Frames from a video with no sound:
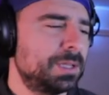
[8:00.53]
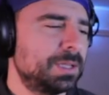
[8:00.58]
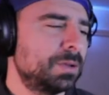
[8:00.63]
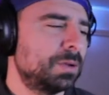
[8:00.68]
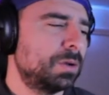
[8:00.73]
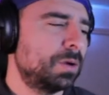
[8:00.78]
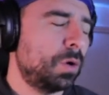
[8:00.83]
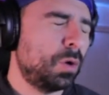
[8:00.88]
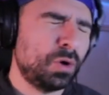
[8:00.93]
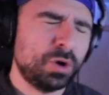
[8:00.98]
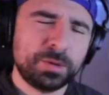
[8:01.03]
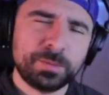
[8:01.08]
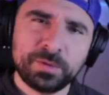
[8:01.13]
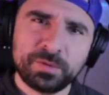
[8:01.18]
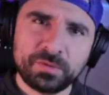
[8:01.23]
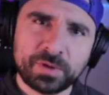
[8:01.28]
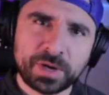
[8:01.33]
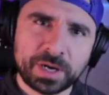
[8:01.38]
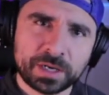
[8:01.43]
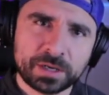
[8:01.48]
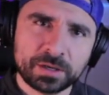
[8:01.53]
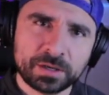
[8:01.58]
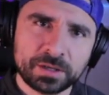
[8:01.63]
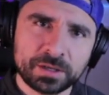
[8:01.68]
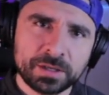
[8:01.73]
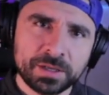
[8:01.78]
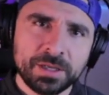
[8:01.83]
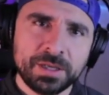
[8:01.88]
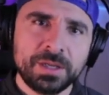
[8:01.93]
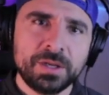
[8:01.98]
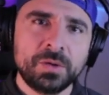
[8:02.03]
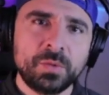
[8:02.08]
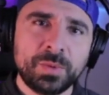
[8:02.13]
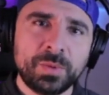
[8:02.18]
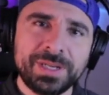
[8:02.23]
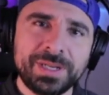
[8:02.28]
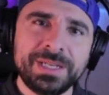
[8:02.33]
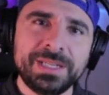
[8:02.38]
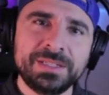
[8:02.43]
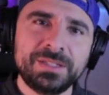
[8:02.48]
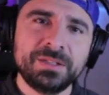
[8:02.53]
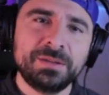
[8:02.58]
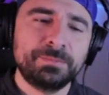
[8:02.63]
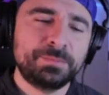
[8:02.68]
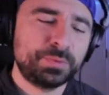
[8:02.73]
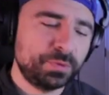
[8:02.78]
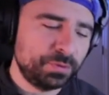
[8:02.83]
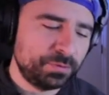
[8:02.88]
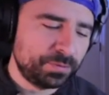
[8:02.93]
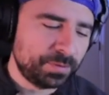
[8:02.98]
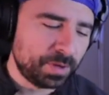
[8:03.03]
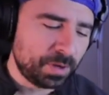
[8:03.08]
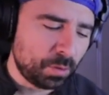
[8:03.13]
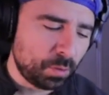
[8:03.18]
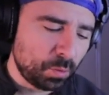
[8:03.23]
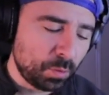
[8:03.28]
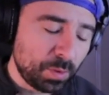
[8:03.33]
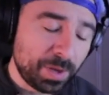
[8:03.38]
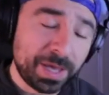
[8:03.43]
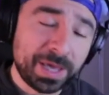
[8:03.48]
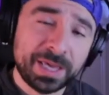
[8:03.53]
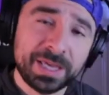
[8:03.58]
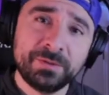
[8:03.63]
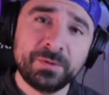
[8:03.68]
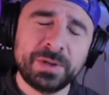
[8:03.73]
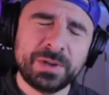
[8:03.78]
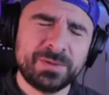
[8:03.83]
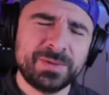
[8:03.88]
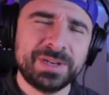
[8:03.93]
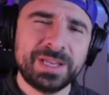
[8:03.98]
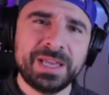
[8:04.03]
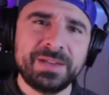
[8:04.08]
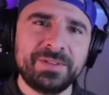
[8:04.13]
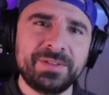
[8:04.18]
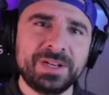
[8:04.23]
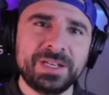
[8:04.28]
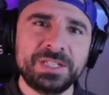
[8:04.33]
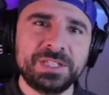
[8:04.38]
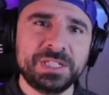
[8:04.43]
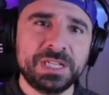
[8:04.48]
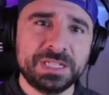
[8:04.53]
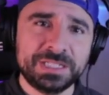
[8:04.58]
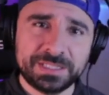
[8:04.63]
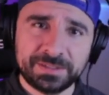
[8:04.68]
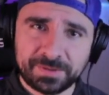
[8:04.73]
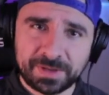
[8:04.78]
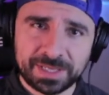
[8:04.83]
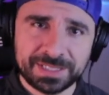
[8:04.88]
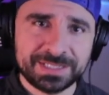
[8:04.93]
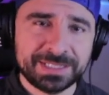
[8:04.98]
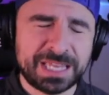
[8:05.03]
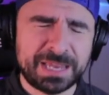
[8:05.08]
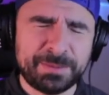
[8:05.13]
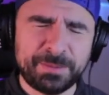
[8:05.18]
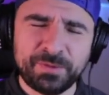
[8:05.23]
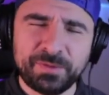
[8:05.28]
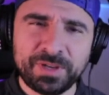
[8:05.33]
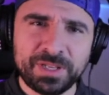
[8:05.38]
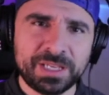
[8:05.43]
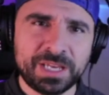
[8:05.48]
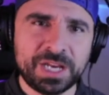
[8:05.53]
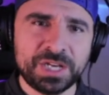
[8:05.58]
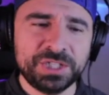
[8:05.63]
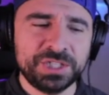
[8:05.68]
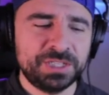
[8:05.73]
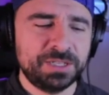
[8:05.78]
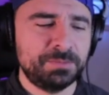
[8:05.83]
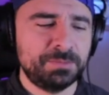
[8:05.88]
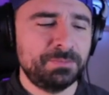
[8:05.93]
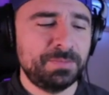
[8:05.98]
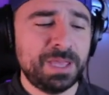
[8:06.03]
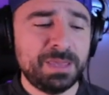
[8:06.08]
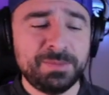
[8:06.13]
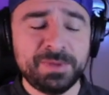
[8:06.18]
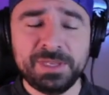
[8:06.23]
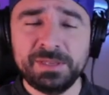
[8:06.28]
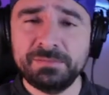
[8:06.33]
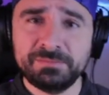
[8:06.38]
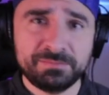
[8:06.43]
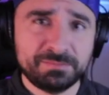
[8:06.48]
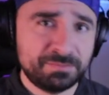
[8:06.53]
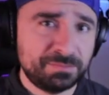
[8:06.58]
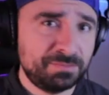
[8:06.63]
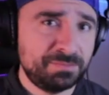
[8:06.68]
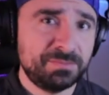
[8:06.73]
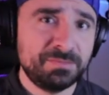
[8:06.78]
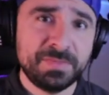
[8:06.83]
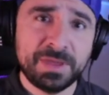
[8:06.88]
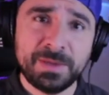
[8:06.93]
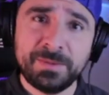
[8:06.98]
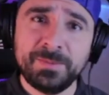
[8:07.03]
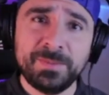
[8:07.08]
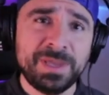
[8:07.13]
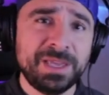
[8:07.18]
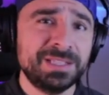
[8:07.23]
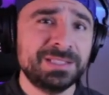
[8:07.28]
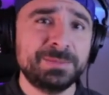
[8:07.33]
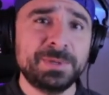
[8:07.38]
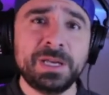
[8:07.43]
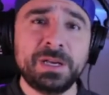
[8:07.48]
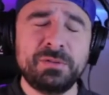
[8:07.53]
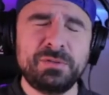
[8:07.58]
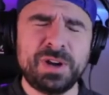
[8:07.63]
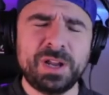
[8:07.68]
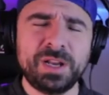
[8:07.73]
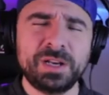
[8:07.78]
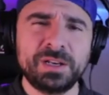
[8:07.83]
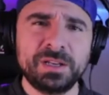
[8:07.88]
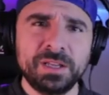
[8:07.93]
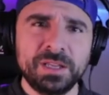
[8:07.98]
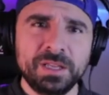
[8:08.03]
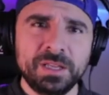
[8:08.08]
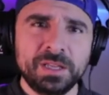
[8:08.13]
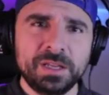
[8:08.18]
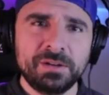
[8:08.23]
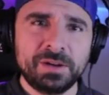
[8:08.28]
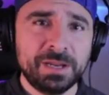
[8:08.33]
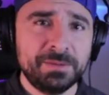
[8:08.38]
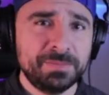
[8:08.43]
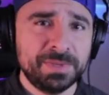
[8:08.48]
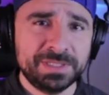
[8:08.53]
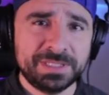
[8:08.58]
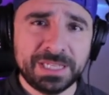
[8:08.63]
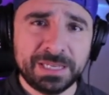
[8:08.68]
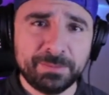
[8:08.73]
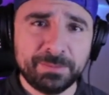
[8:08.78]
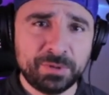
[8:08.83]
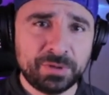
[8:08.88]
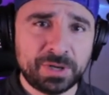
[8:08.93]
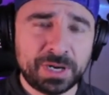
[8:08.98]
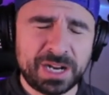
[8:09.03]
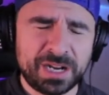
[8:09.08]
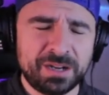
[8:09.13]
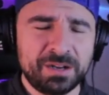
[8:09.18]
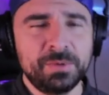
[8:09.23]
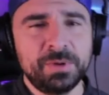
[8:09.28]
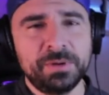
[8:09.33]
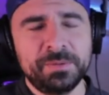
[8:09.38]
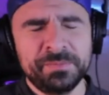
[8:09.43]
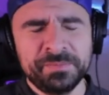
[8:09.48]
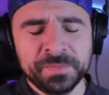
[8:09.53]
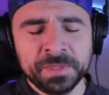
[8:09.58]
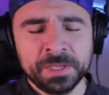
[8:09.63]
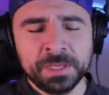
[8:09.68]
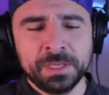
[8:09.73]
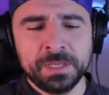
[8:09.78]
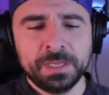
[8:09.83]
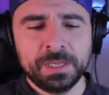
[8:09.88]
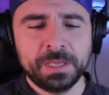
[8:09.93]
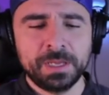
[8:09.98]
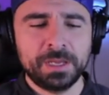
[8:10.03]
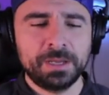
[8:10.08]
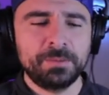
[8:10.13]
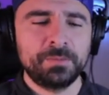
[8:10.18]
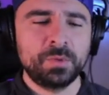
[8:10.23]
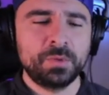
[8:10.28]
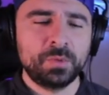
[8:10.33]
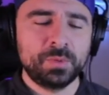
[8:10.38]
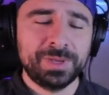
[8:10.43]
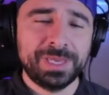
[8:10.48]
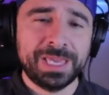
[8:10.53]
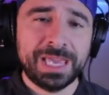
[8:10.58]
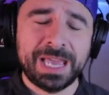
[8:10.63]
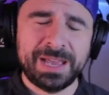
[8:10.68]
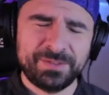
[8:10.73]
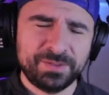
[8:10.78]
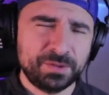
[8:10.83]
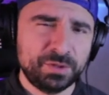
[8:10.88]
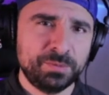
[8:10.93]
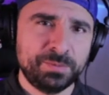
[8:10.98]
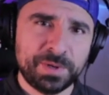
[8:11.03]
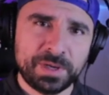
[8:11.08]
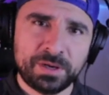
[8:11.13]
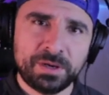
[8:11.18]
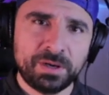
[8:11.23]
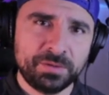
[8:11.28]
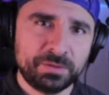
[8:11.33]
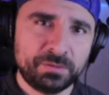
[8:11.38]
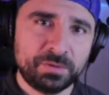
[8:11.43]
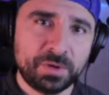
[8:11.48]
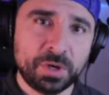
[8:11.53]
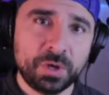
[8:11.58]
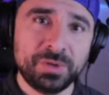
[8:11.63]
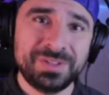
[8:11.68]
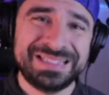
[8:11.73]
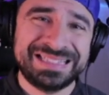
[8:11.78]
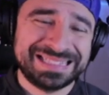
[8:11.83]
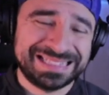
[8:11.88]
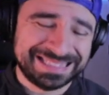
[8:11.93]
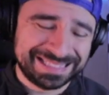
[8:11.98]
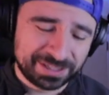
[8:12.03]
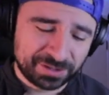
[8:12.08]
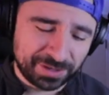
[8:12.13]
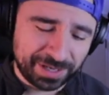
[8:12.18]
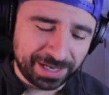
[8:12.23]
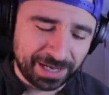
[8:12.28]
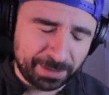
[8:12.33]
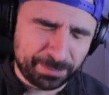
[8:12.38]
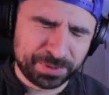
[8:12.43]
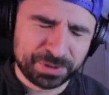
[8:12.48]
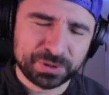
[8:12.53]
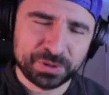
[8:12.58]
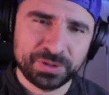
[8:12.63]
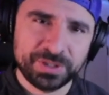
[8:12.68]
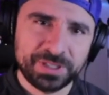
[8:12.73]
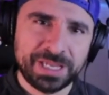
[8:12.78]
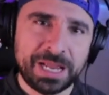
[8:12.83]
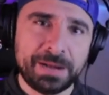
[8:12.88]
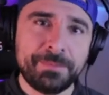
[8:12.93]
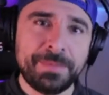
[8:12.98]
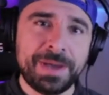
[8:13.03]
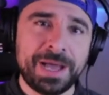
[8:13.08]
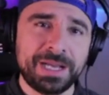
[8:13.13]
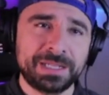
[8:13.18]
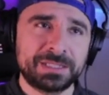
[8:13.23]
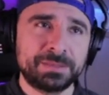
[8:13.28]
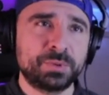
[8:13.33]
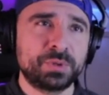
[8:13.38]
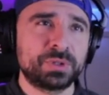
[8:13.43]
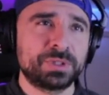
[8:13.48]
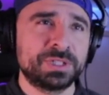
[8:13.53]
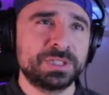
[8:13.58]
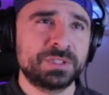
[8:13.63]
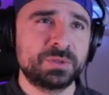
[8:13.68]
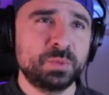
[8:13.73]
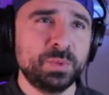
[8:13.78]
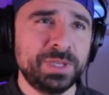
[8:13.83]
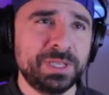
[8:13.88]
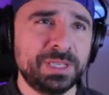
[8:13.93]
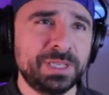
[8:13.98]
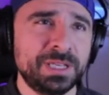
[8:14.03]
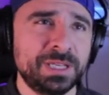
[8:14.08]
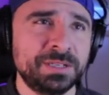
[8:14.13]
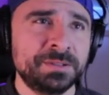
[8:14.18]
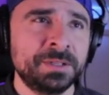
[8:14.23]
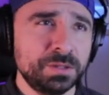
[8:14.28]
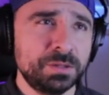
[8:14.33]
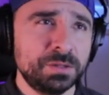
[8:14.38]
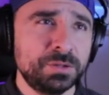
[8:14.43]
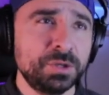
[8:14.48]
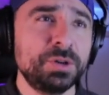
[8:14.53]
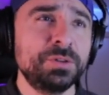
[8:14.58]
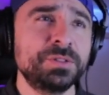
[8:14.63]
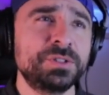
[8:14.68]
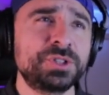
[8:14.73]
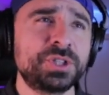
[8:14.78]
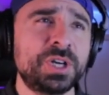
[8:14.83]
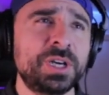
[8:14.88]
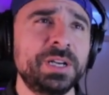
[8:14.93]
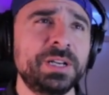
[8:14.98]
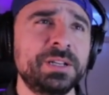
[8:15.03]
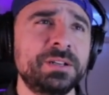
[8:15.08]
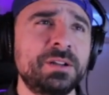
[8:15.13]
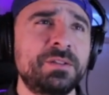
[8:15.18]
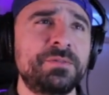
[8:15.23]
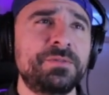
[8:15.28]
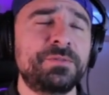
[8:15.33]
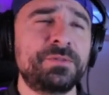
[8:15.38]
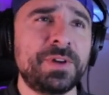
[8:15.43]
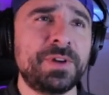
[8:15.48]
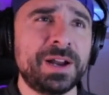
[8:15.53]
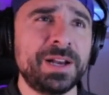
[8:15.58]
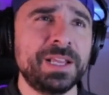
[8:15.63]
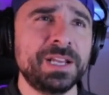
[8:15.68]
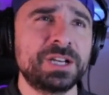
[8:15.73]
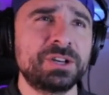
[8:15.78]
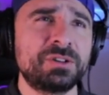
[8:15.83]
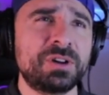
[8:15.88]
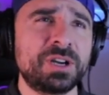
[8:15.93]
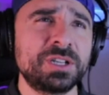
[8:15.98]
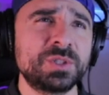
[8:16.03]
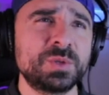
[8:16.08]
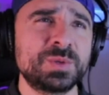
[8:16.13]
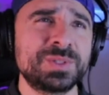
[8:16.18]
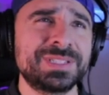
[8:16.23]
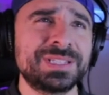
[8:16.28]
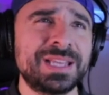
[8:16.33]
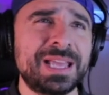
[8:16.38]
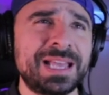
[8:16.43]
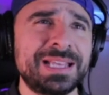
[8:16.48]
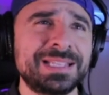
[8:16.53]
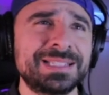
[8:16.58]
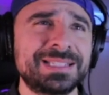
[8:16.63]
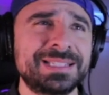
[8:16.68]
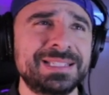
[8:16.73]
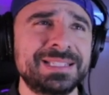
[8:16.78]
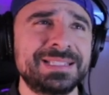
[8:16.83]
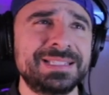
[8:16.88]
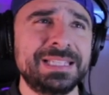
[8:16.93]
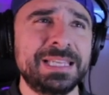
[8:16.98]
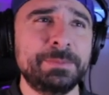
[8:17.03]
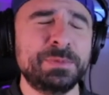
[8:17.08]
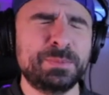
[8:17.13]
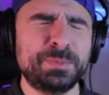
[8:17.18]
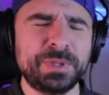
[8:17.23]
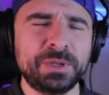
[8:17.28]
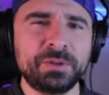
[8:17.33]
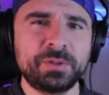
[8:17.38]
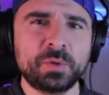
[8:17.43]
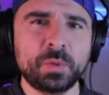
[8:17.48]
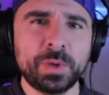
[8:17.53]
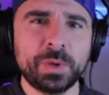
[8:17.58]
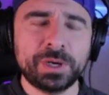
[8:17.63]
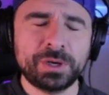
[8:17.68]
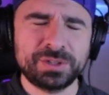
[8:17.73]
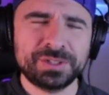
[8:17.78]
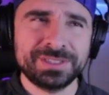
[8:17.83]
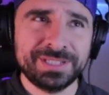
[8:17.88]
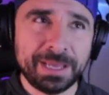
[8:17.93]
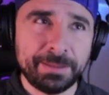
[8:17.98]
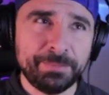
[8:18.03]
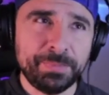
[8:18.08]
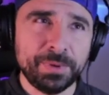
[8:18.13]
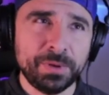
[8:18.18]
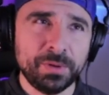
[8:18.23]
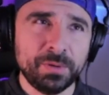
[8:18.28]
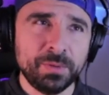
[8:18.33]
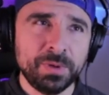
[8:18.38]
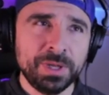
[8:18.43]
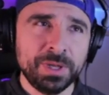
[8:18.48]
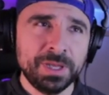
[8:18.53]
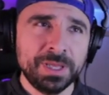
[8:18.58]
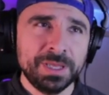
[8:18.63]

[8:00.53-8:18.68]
Horrible record. We need to improve away if we want to have any chance of escaping relegation and maybe making some kind of run, right? Mid-table or higher. But we have to do better on the road. Great opportunity at Magdeburg this weekend. During training on Friday, Gerrard was asking the team to play with quicker tempo.